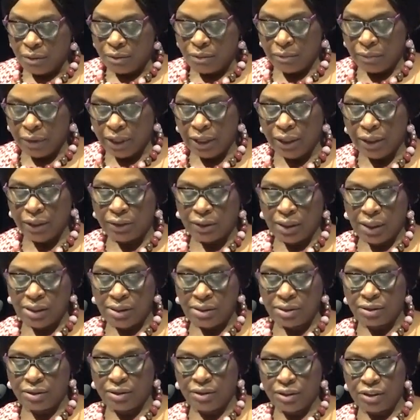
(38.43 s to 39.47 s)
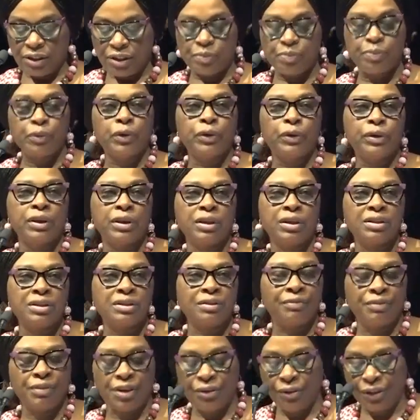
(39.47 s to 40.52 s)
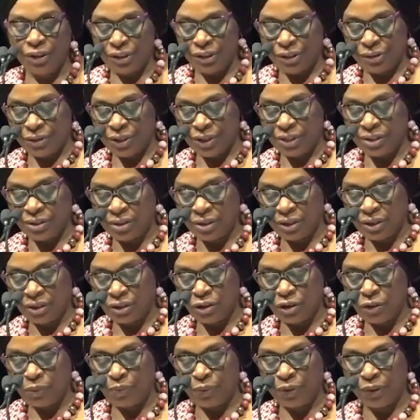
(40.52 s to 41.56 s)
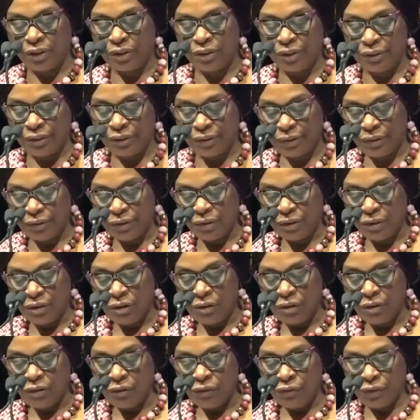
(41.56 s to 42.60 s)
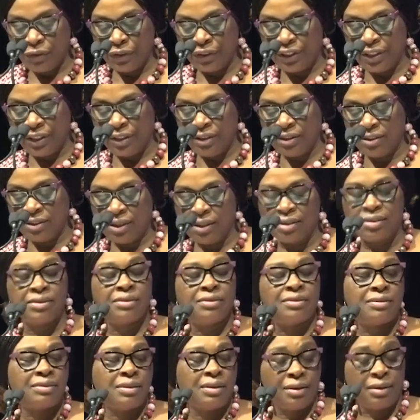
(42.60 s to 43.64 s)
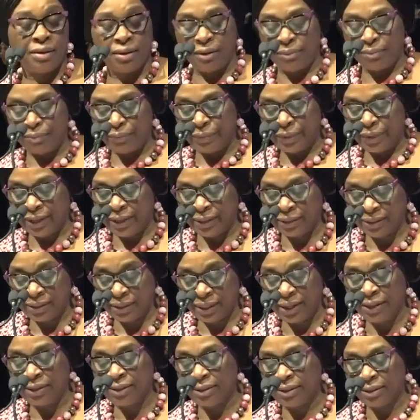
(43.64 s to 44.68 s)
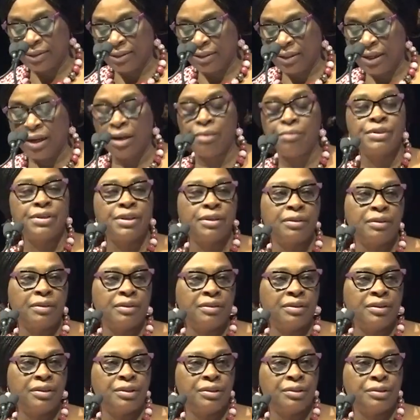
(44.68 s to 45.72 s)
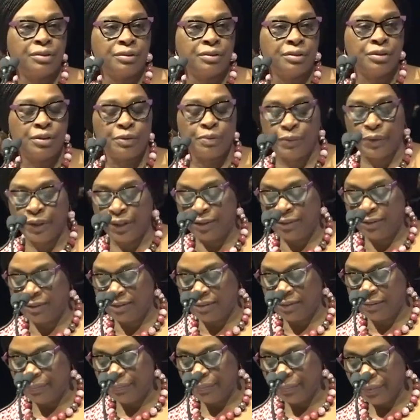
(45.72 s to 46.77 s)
My task this morning is a very interesting topic for these exciting times in the digital space.